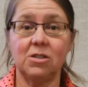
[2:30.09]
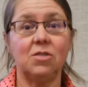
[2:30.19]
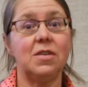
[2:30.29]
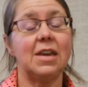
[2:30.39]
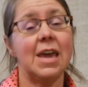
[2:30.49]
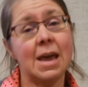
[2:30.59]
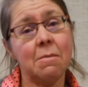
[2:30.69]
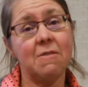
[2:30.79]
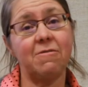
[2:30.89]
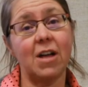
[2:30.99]
So the
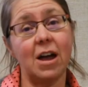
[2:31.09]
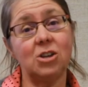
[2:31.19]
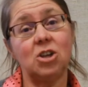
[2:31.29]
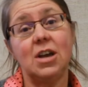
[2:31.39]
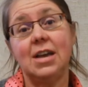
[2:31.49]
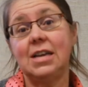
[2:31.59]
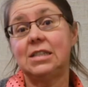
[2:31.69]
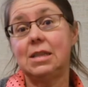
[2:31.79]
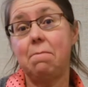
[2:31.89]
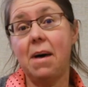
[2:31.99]
camouflage
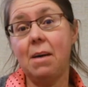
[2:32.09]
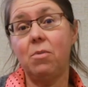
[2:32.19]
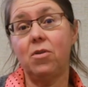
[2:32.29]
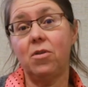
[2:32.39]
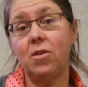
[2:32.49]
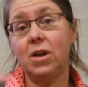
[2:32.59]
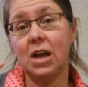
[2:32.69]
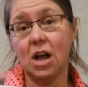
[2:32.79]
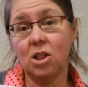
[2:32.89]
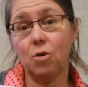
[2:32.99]
is the pebble
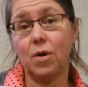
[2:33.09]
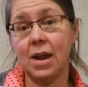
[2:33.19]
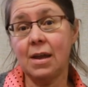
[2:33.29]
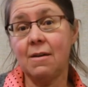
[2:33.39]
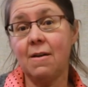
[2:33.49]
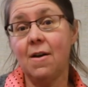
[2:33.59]
coloring